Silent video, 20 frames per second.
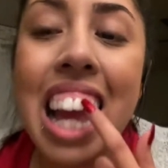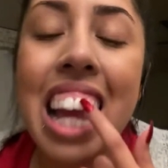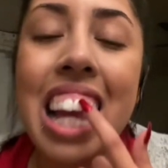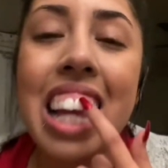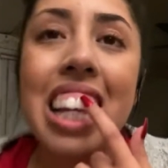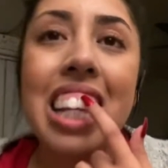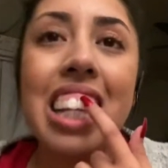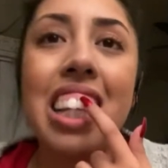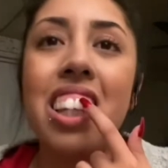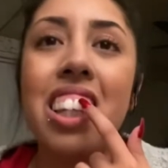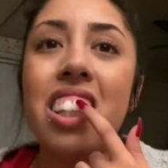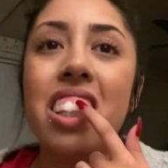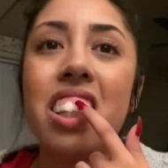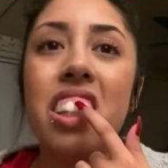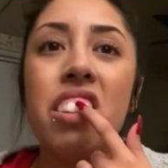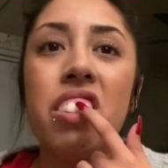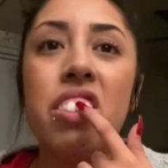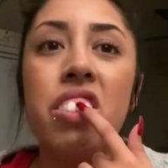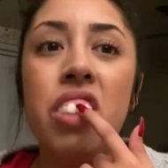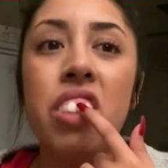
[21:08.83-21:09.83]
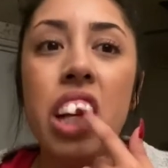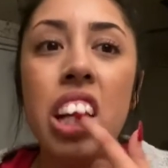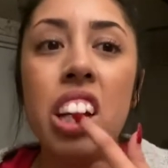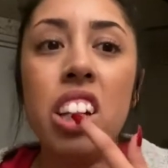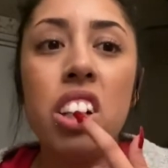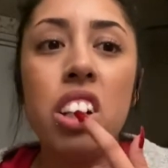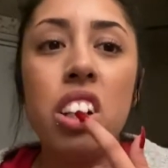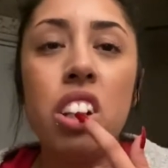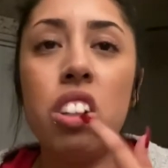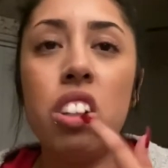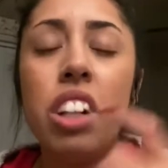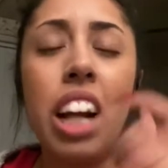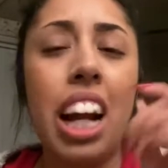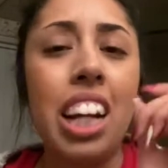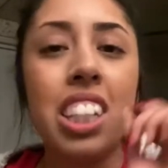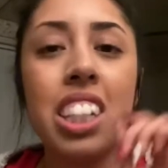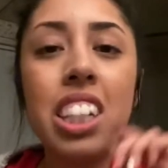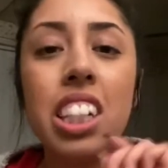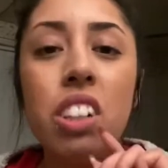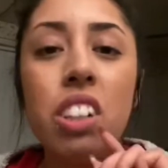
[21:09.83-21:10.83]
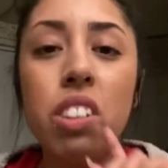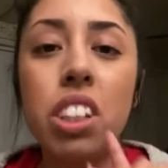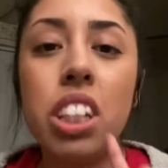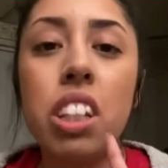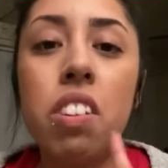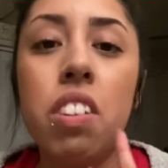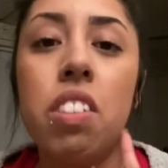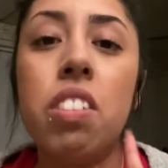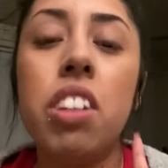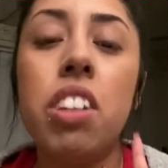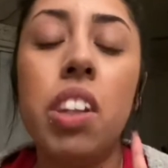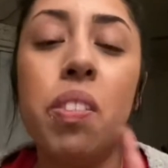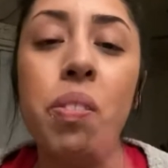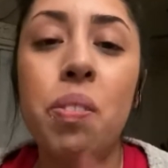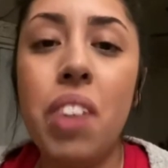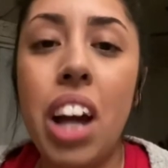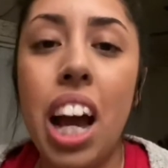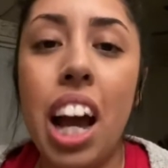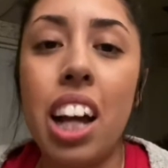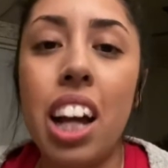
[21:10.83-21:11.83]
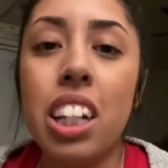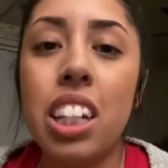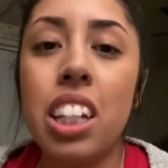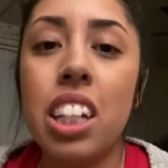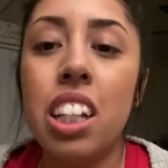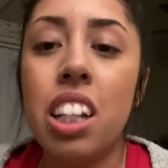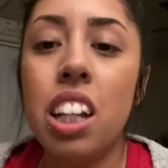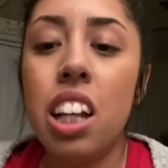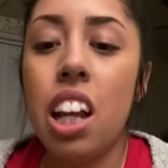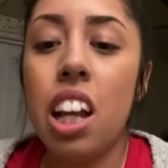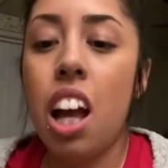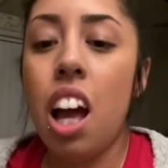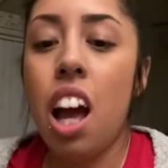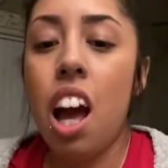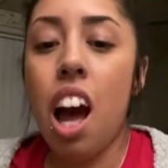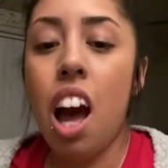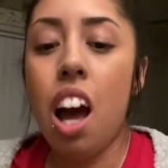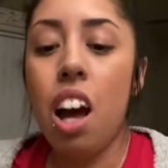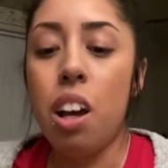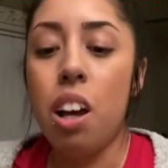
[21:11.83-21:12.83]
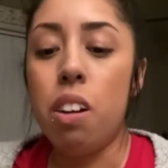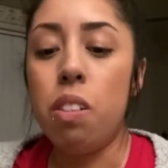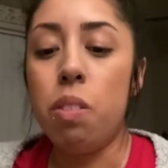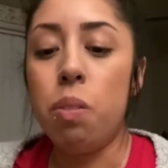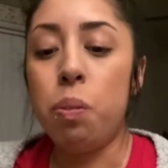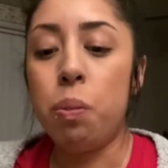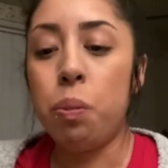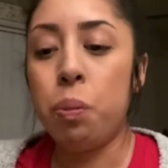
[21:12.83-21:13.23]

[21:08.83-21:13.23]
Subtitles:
either in the front, or actually it was coming from the back. And